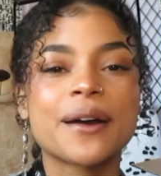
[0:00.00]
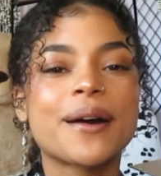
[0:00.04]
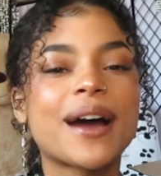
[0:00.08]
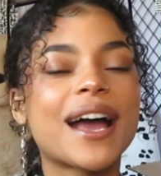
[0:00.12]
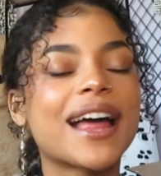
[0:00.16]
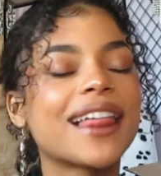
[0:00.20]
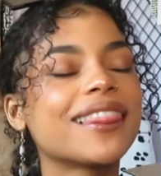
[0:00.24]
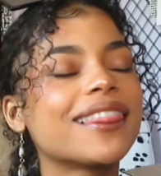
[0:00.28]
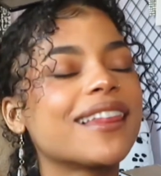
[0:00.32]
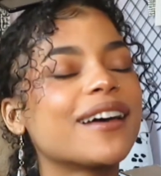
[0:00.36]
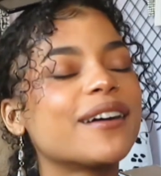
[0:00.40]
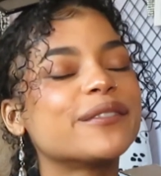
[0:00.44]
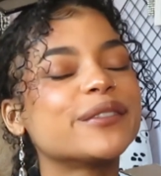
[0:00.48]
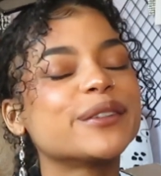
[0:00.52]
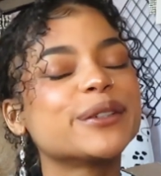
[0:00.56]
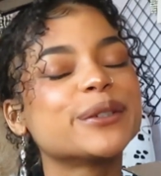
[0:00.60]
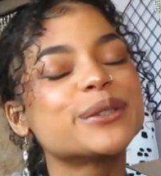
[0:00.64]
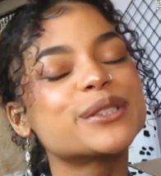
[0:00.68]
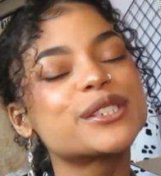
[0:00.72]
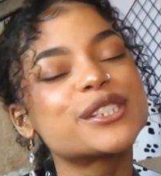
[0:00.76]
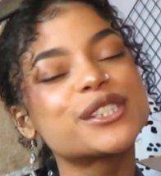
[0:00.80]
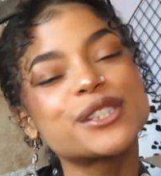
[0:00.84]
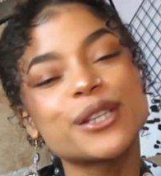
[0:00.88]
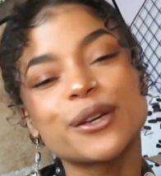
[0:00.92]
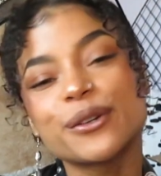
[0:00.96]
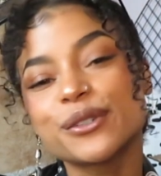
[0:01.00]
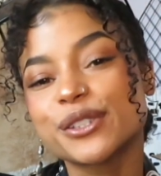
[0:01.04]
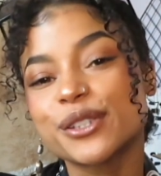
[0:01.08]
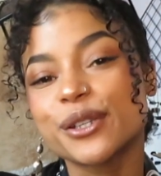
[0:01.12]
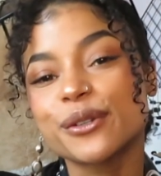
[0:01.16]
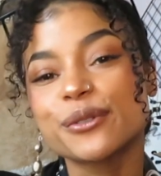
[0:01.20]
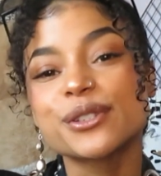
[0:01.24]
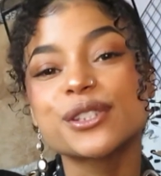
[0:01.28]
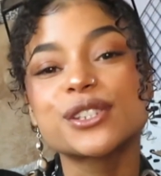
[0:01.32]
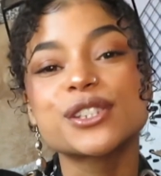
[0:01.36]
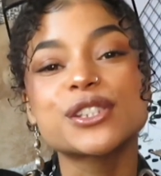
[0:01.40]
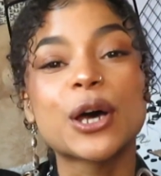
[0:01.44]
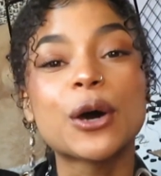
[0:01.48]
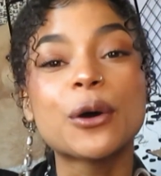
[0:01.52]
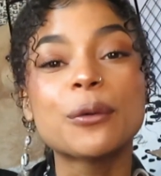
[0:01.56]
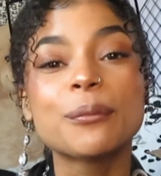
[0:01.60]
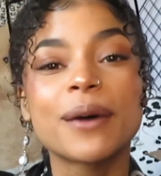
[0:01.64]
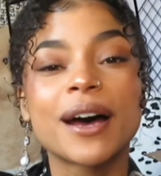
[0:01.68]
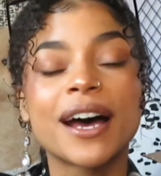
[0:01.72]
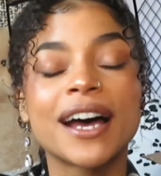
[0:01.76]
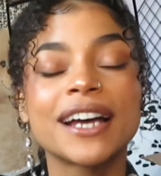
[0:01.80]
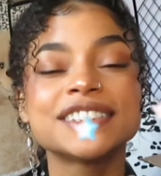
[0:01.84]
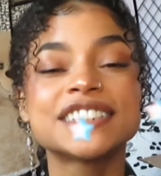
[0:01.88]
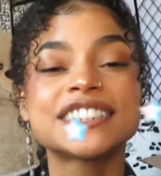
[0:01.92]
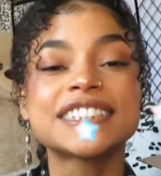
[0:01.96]
i love you so so so
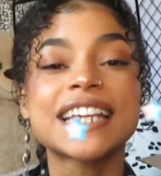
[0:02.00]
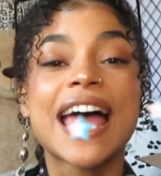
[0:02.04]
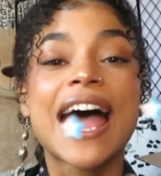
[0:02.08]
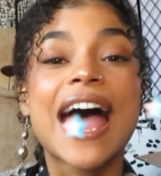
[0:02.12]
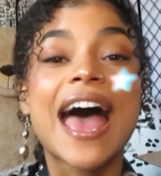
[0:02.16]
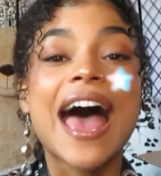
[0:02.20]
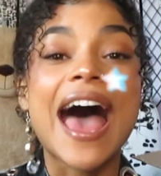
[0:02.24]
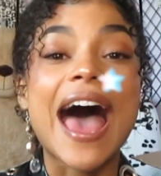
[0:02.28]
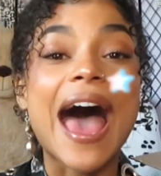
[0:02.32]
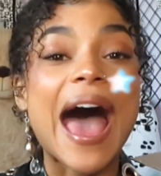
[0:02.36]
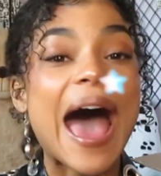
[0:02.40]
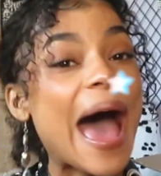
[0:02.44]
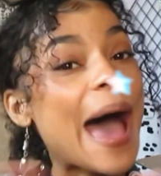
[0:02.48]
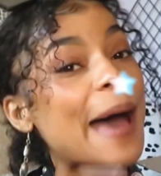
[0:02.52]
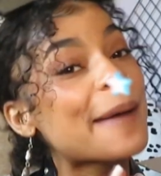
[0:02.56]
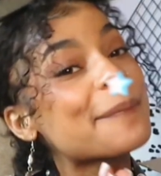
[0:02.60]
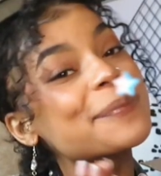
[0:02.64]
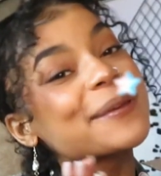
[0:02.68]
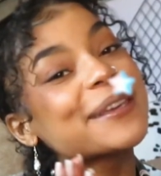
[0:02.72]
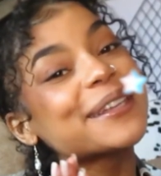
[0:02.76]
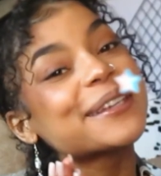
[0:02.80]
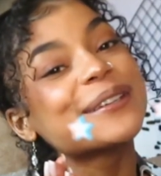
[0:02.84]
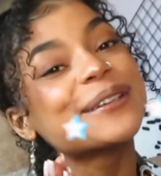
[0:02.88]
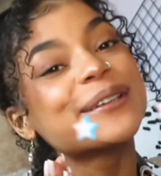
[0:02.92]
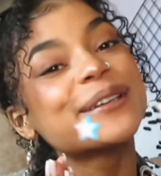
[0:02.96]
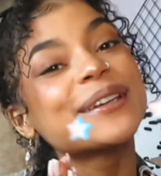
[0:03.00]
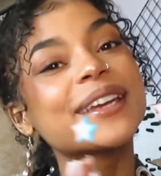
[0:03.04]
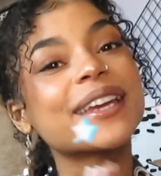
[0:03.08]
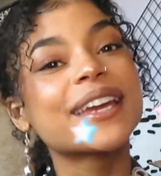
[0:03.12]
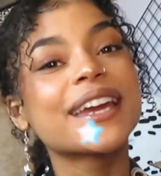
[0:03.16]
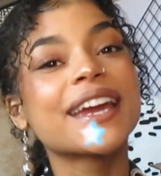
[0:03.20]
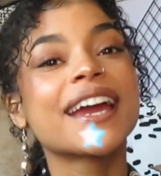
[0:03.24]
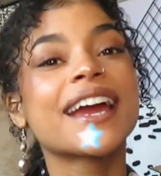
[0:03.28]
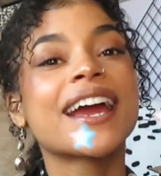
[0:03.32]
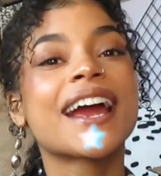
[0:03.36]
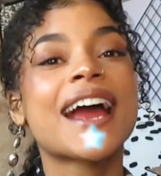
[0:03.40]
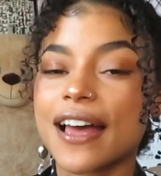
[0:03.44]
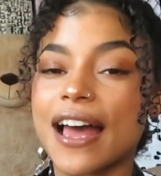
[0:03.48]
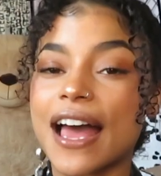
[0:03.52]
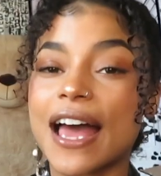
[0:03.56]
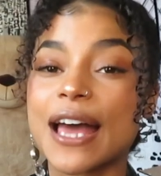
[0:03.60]
much Happy New Year!